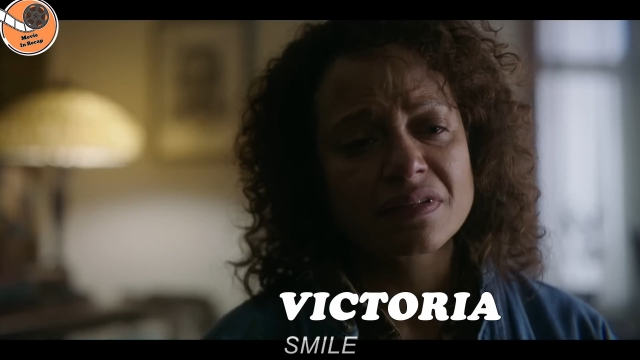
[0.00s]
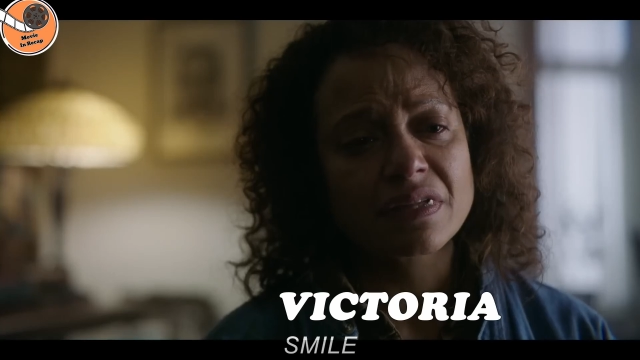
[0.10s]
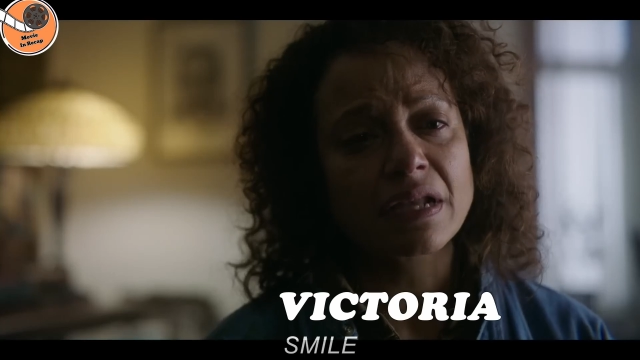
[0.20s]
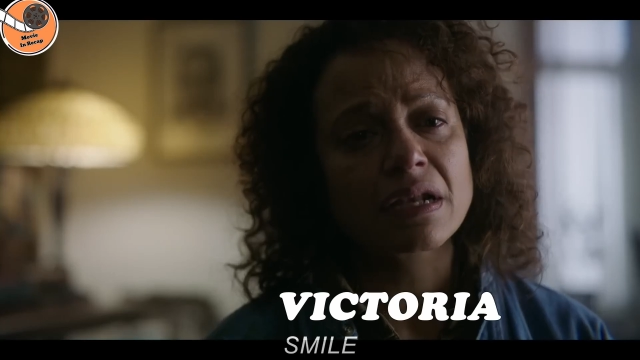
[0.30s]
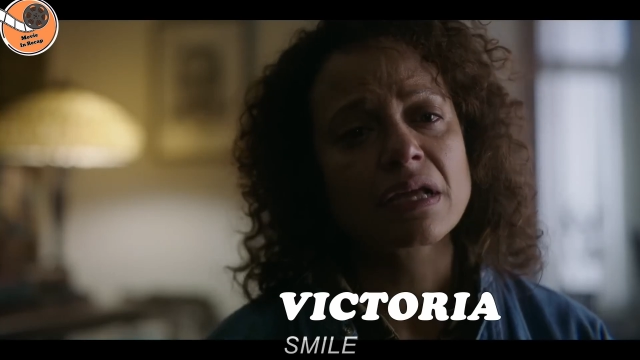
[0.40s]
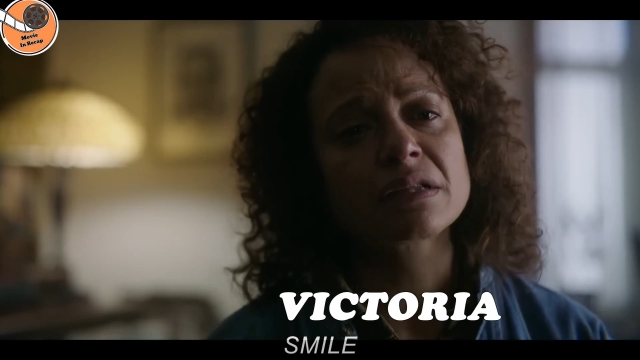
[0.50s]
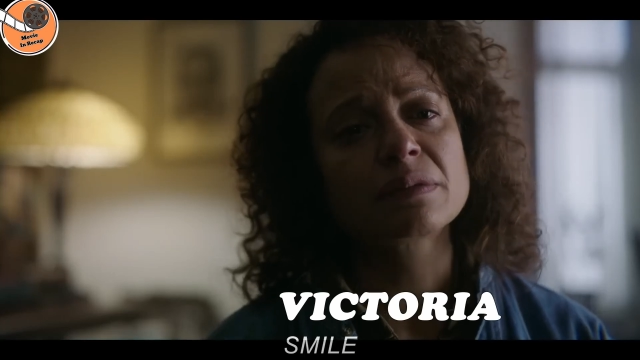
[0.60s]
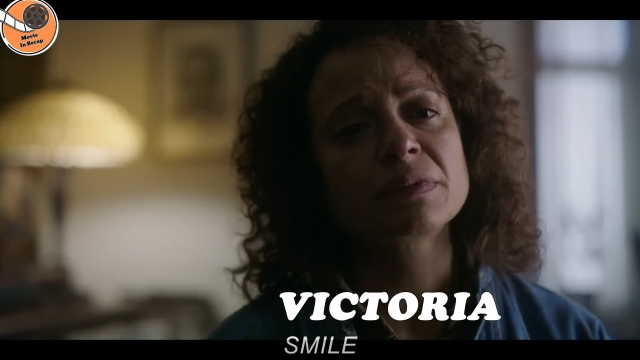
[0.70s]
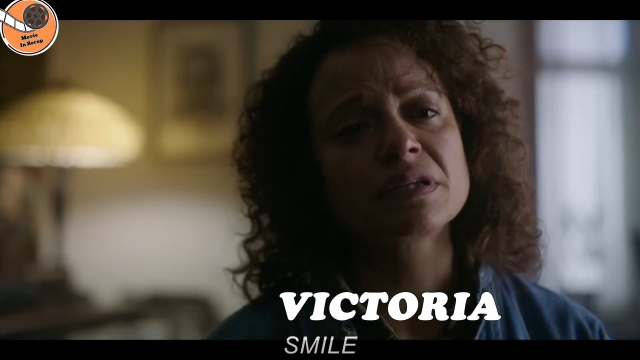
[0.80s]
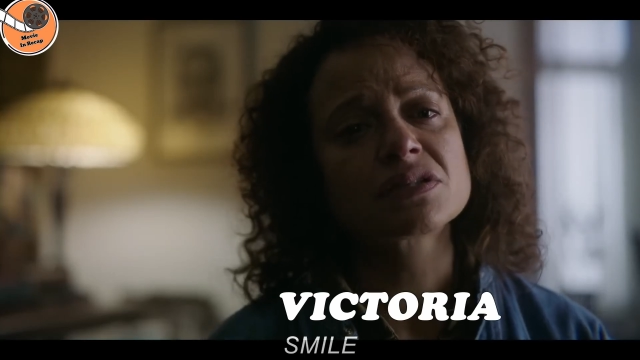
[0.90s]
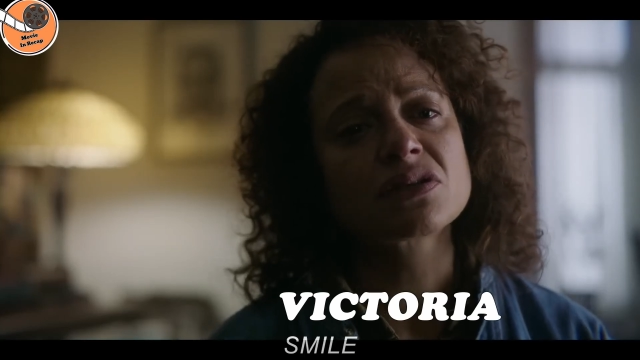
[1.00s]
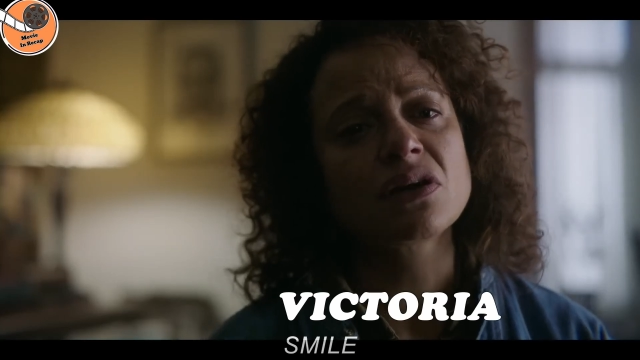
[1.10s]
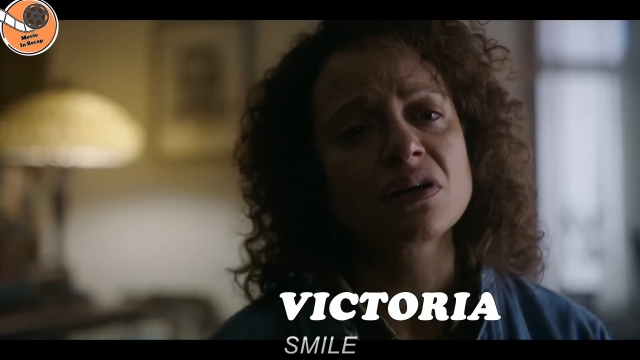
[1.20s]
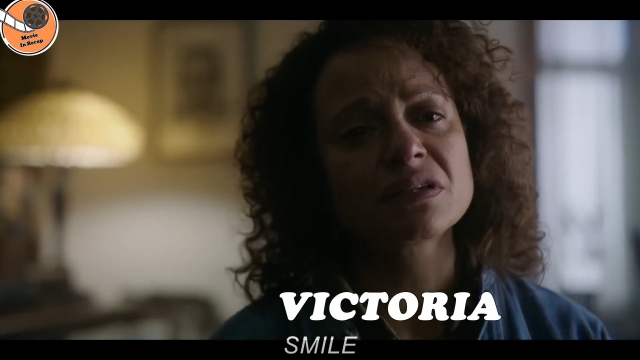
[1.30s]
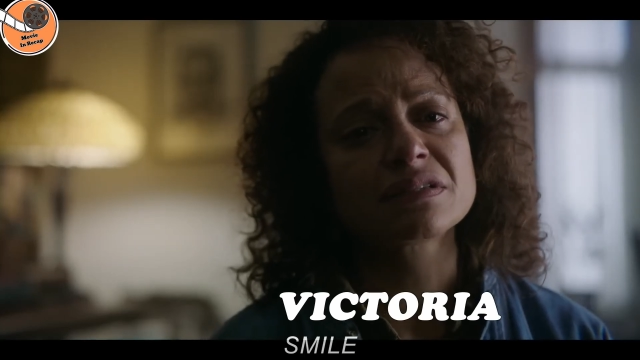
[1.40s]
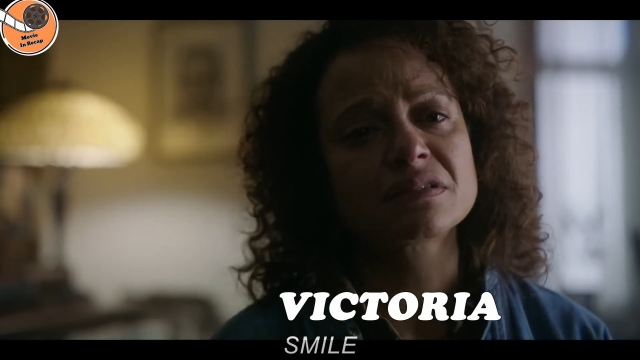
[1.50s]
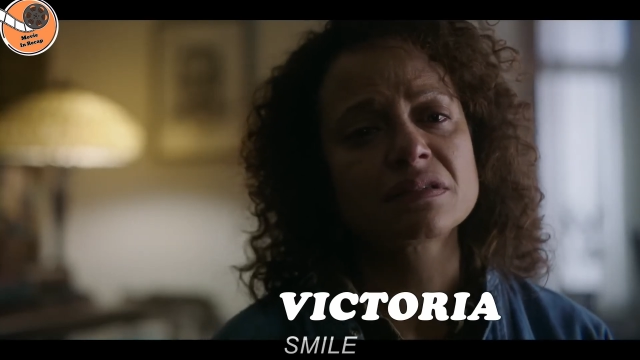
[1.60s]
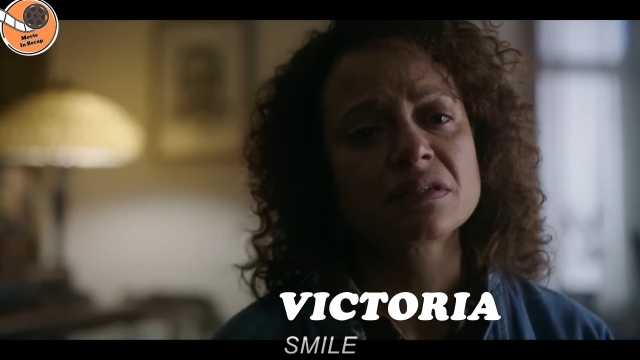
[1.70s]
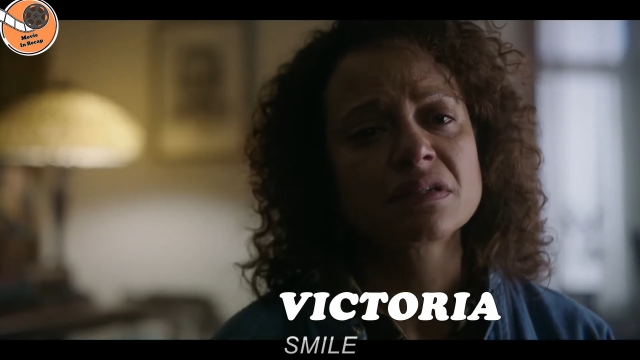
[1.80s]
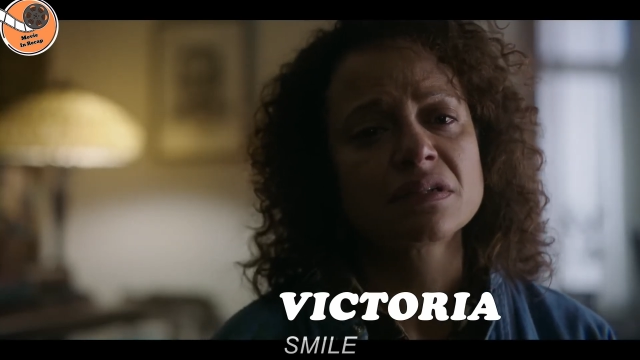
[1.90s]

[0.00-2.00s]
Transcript: arrival, she is welcomed by his wife,